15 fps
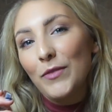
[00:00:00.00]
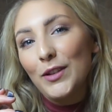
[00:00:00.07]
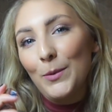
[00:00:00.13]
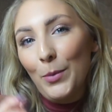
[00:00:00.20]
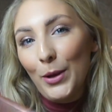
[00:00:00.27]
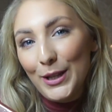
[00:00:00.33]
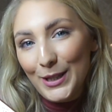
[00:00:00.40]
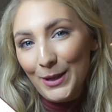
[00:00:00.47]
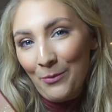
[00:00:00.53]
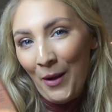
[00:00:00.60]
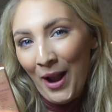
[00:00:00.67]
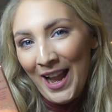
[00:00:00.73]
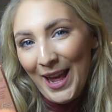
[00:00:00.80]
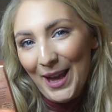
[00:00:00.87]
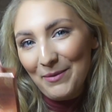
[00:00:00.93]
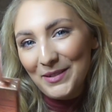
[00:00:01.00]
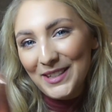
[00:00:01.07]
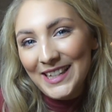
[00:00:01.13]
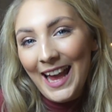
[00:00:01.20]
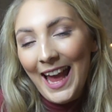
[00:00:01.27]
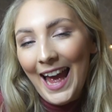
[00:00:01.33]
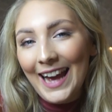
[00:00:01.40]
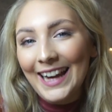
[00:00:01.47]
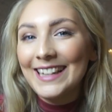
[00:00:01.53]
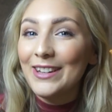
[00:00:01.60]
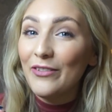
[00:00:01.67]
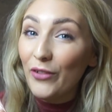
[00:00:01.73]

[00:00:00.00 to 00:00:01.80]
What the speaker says: to put this on my lips and